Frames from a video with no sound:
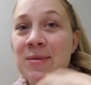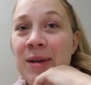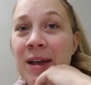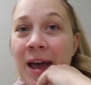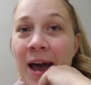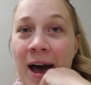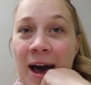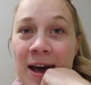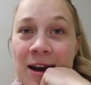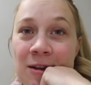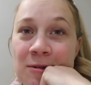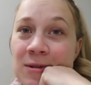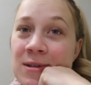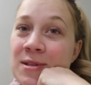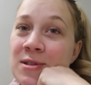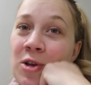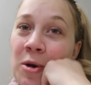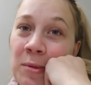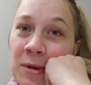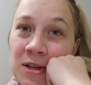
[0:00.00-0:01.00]
we had. It was
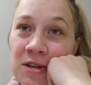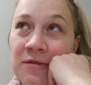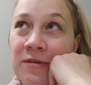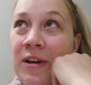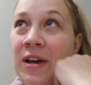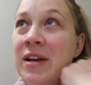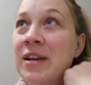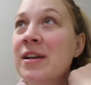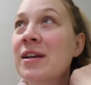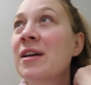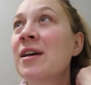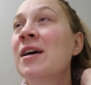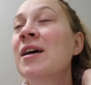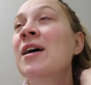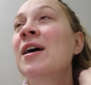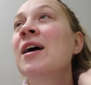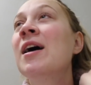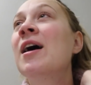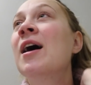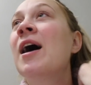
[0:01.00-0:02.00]
so much fun.
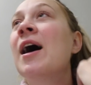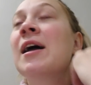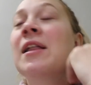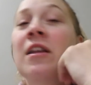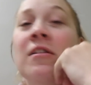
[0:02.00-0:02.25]
I